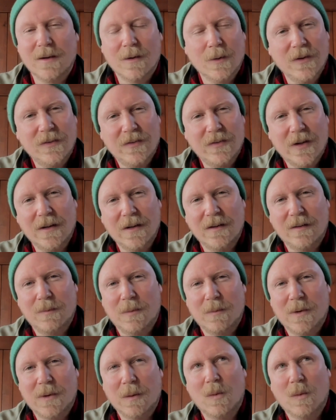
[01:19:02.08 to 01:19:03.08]
I always say this,
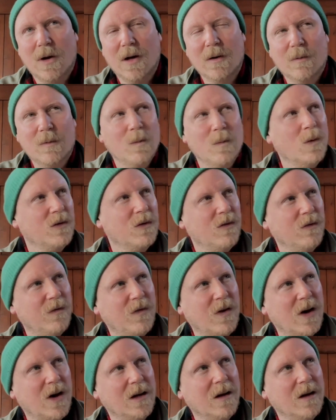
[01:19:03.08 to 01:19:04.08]
but my work walks a
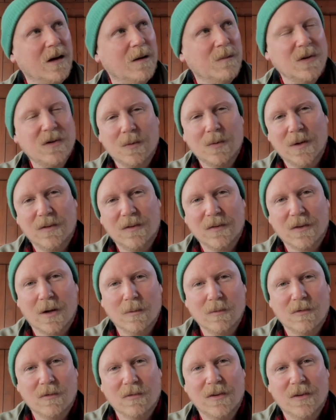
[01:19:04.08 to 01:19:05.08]
fine line between
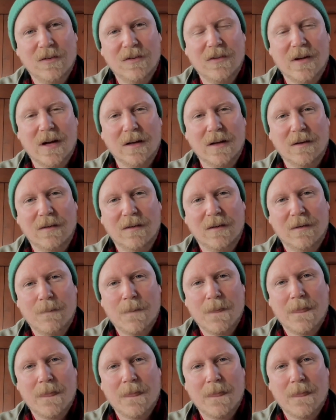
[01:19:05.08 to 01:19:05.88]
sculpture and stunt.